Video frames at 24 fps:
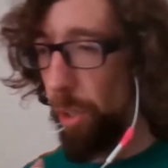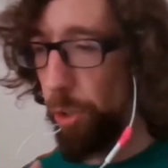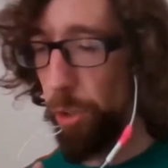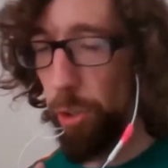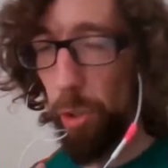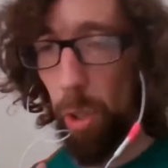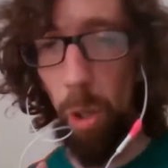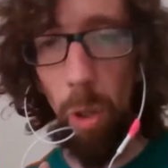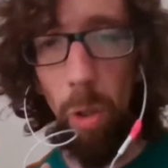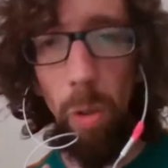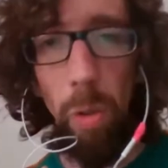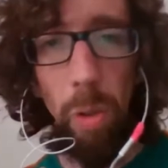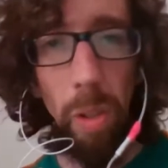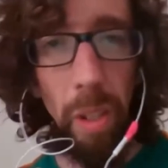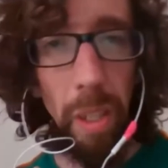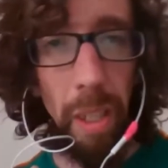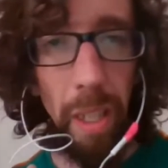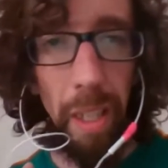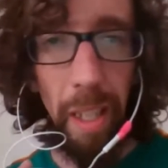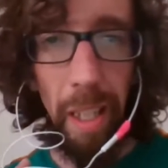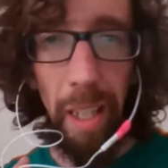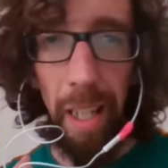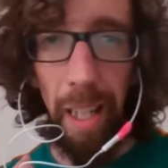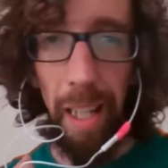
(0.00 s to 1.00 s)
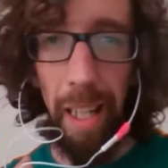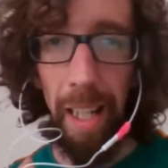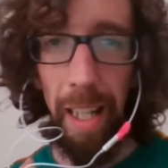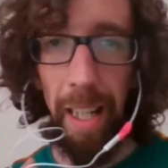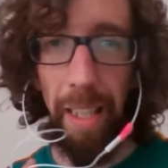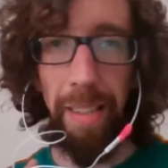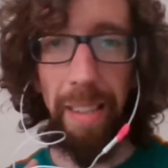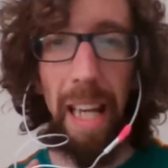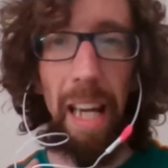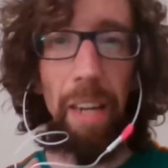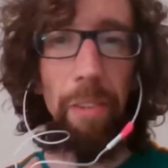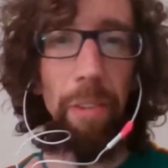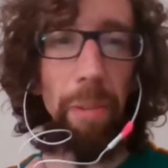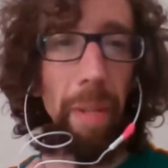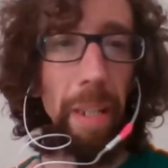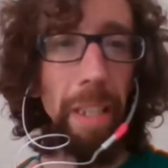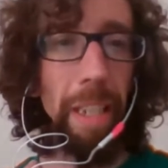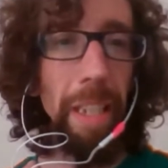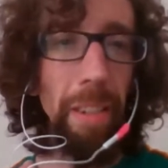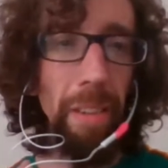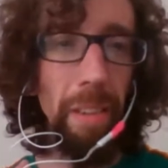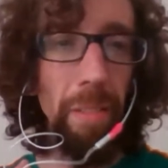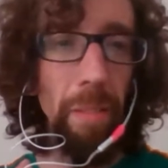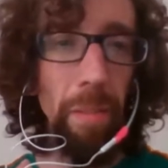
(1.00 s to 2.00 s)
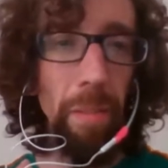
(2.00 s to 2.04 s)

So diving right in,